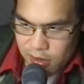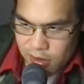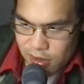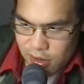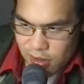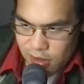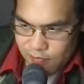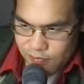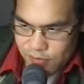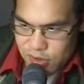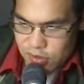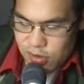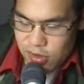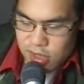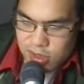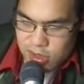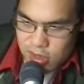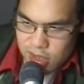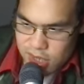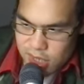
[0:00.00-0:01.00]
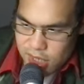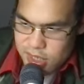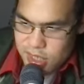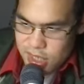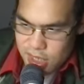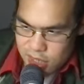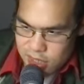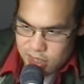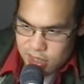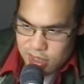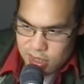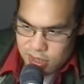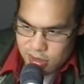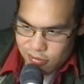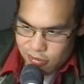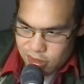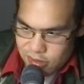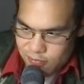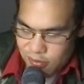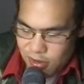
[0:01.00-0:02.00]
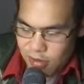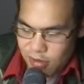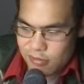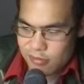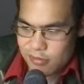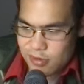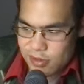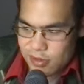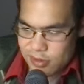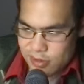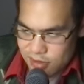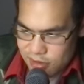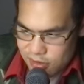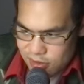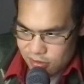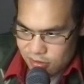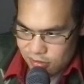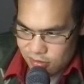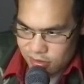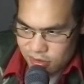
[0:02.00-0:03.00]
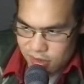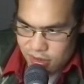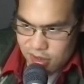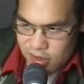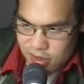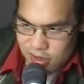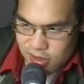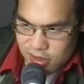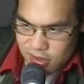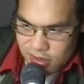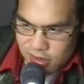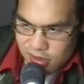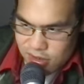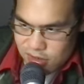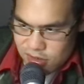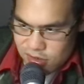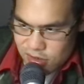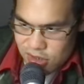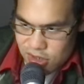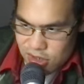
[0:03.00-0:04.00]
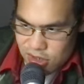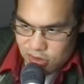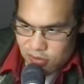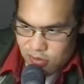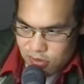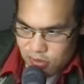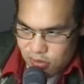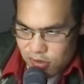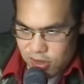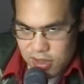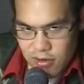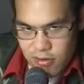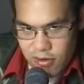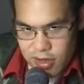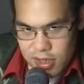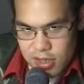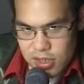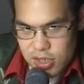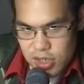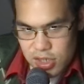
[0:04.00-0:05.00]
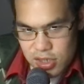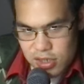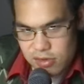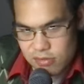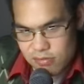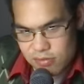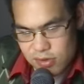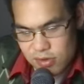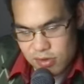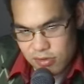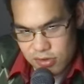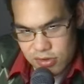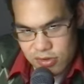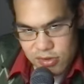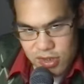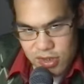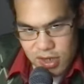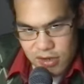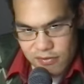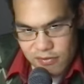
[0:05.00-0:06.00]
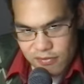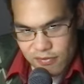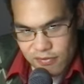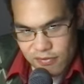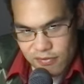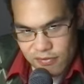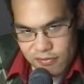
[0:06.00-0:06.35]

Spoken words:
So he thinks it is a serious problem, and that you can do nuclear energy, to kind of